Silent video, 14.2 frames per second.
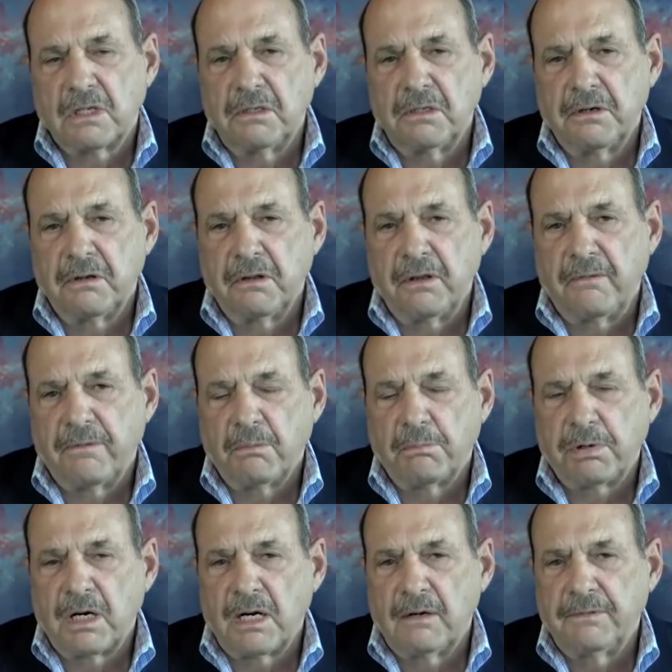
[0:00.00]
clearly for
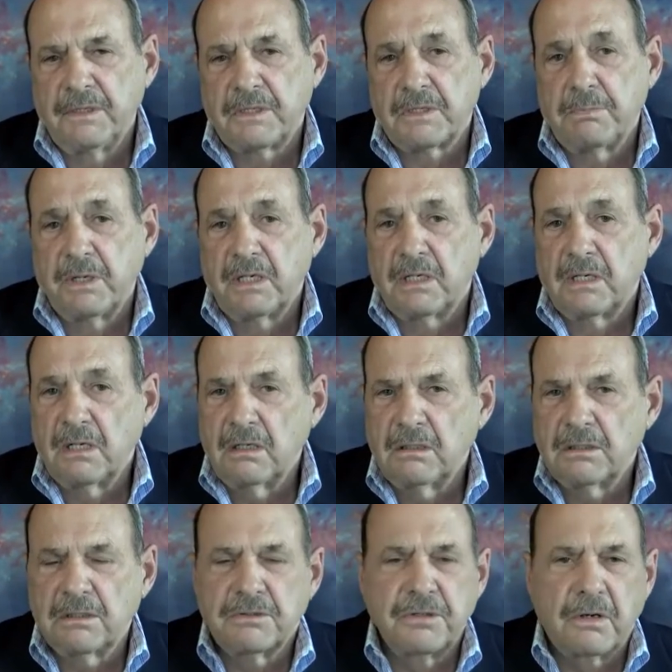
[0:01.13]
profits, but it also
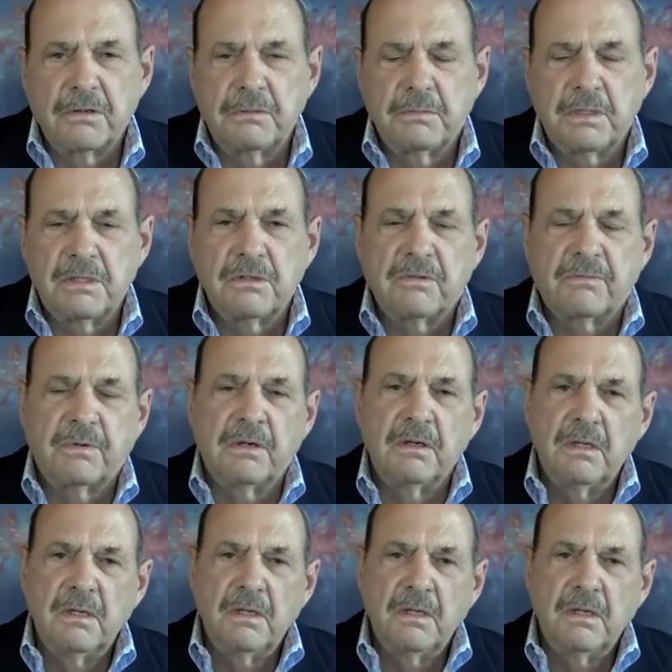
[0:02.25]
could be used for